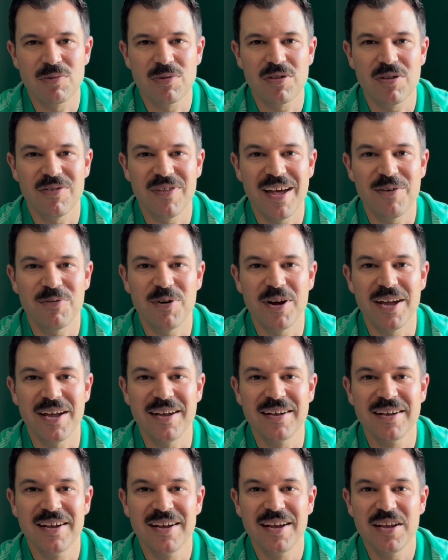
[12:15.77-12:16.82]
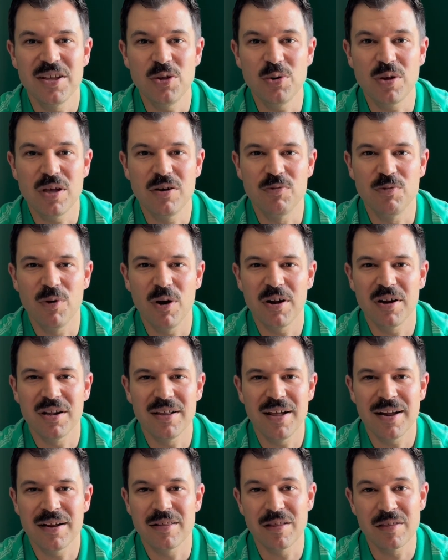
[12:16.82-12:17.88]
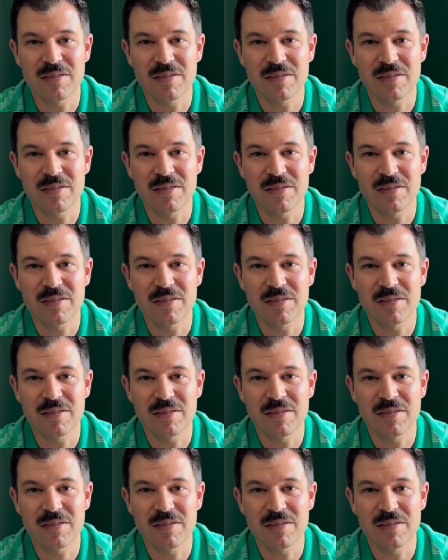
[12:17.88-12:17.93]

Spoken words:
So that way you could run a lot of the